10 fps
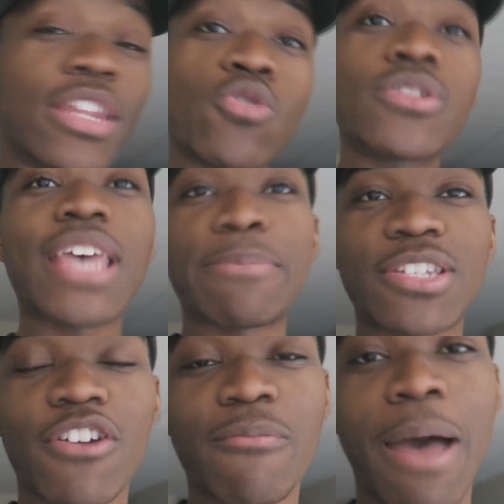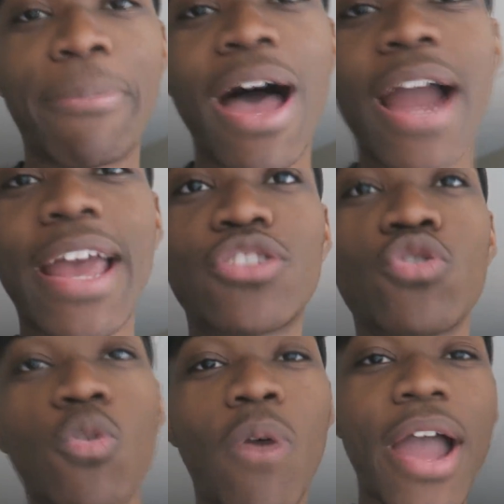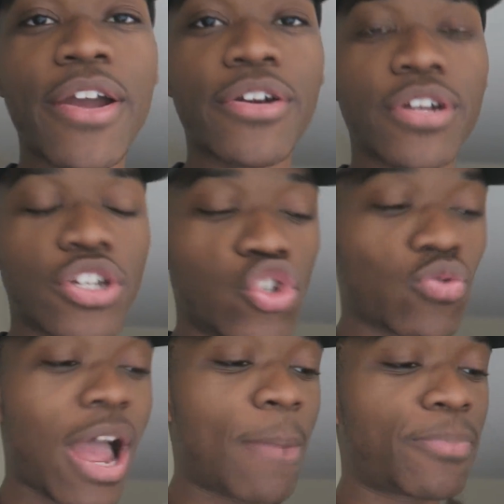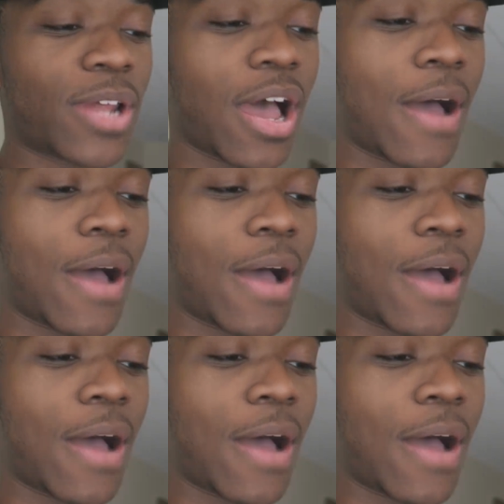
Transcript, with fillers: The newest episode of my podcast, Through the Wire, dropped.